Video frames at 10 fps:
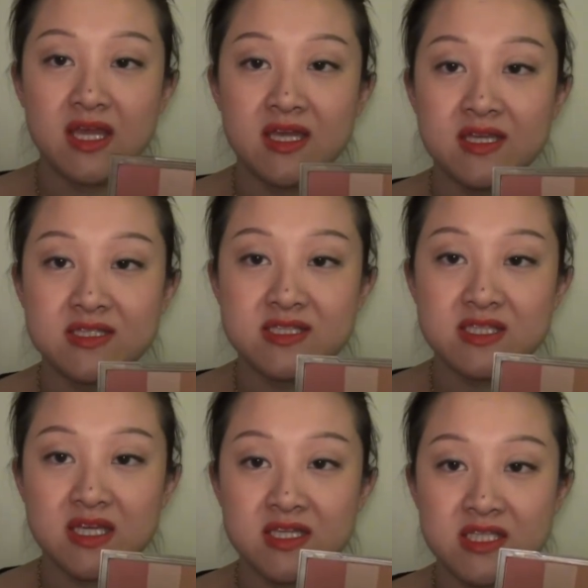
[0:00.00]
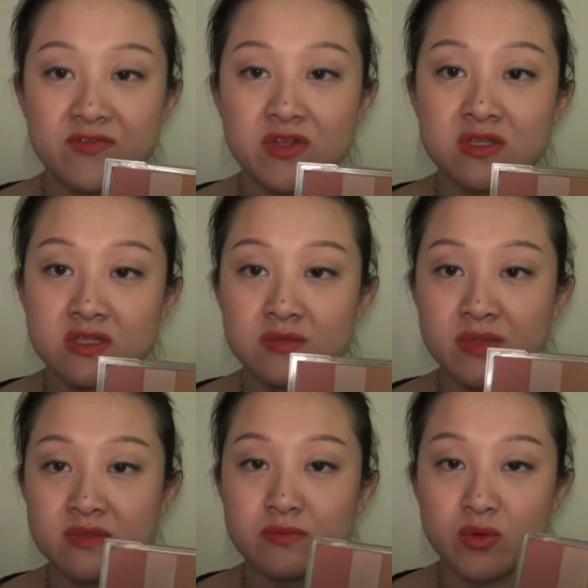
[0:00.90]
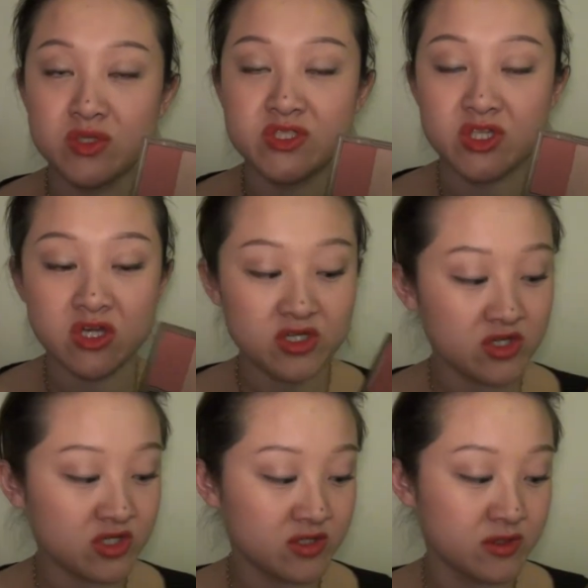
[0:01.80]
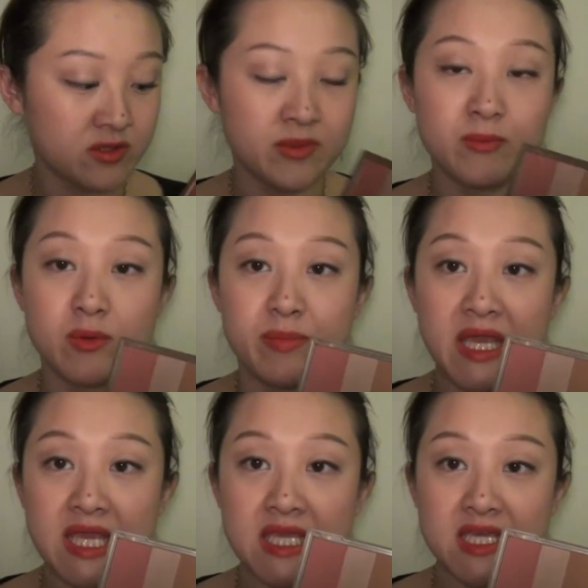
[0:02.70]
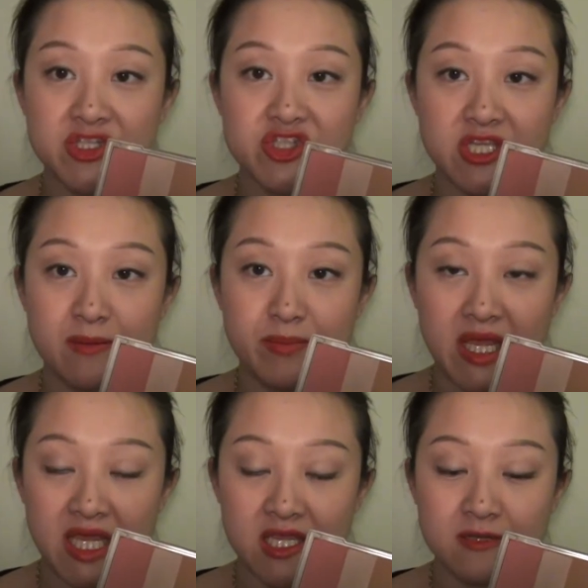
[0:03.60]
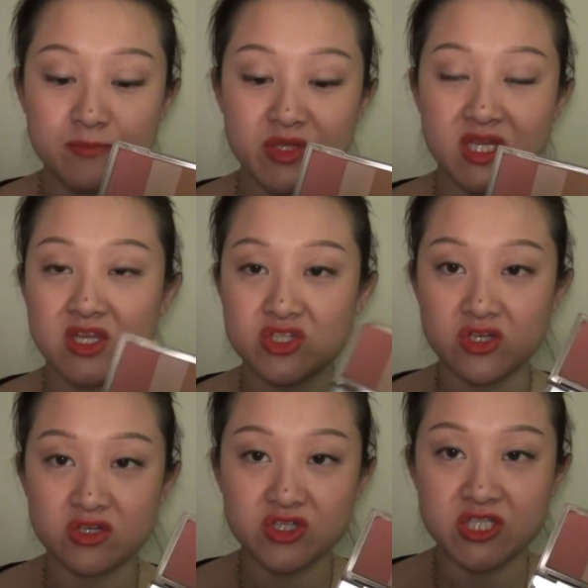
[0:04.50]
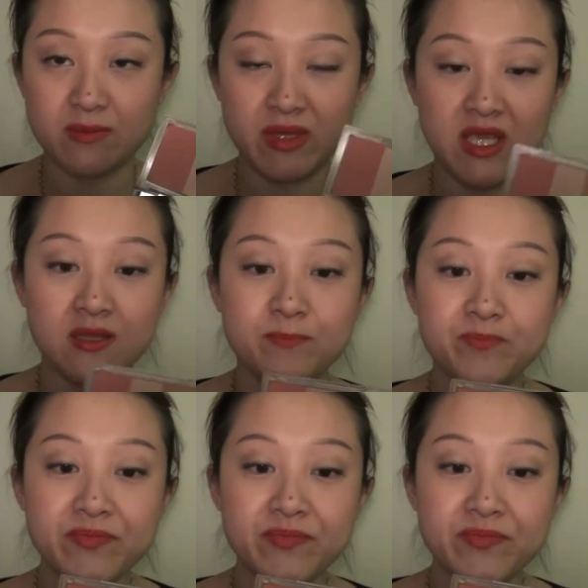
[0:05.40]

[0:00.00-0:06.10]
It's definitely a little bit more darker, a little bit more pink and champagne, but like a darker champagne.